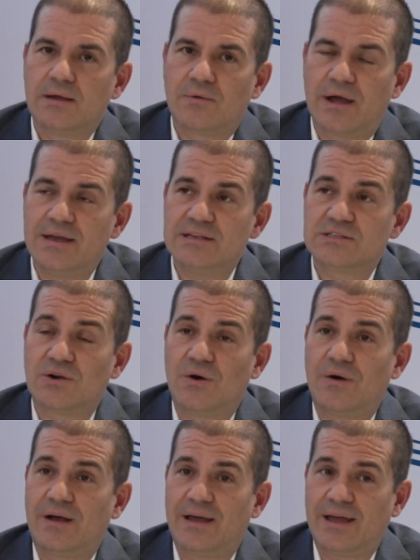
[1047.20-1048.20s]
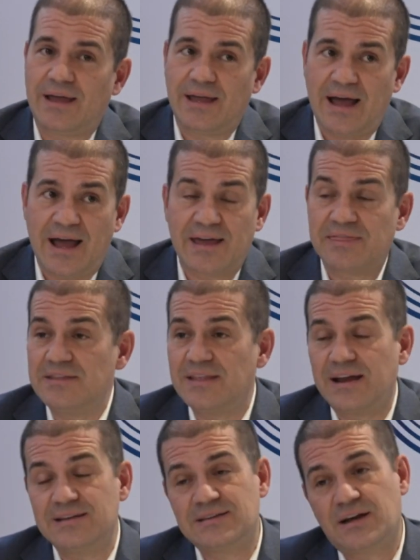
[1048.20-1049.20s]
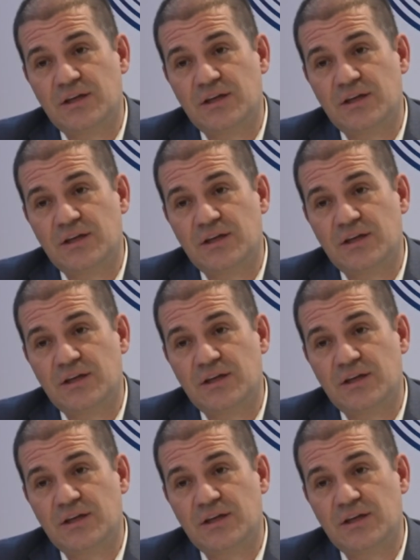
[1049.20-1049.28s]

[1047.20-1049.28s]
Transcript: right? So I think that is a